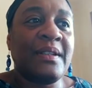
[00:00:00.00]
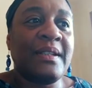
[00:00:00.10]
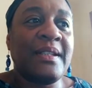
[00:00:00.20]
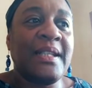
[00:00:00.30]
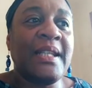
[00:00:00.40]

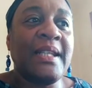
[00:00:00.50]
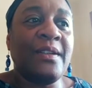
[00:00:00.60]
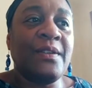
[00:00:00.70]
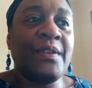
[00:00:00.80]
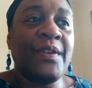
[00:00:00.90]
and
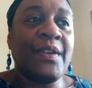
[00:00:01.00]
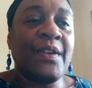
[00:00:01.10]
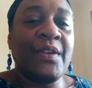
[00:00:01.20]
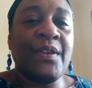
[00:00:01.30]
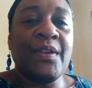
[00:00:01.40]
heal
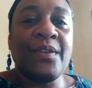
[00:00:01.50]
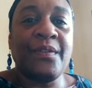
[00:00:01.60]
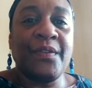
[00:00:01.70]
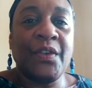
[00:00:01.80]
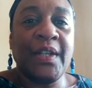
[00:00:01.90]
the earth
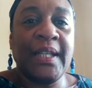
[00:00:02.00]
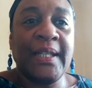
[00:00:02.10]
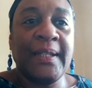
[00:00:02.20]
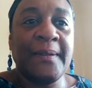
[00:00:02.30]
fully